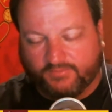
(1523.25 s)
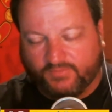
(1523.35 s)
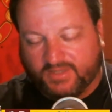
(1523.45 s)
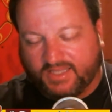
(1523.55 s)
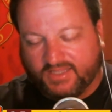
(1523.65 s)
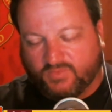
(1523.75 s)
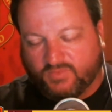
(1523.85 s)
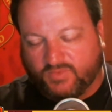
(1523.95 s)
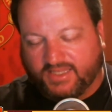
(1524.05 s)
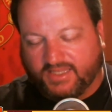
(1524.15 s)
And this
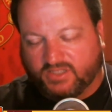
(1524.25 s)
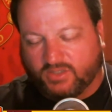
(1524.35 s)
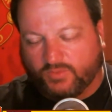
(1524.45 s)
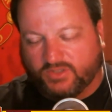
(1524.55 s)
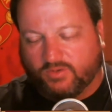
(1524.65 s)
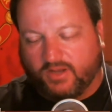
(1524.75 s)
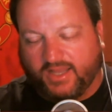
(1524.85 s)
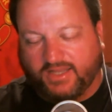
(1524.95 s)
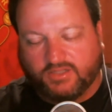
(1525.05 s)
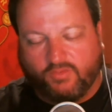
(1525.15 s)
weekend, she went to her high
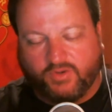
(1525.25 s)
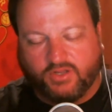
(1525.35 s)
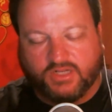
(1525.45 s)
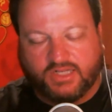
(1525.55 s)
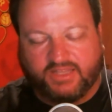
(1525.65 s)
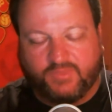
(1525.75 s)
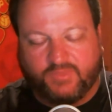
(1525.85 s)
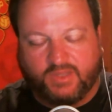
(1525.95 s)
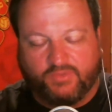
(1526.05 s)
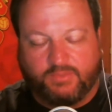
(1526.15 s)
school reunion, leaving me
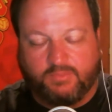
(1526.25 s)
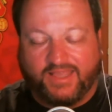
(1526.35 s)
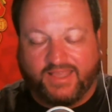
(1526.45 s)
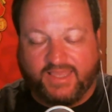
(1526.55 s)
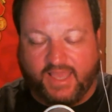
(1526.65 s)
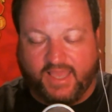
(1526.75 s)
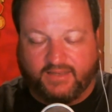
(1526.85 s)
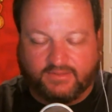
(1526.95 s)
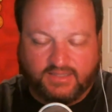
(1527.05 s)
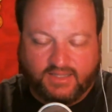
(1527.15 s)
with them again.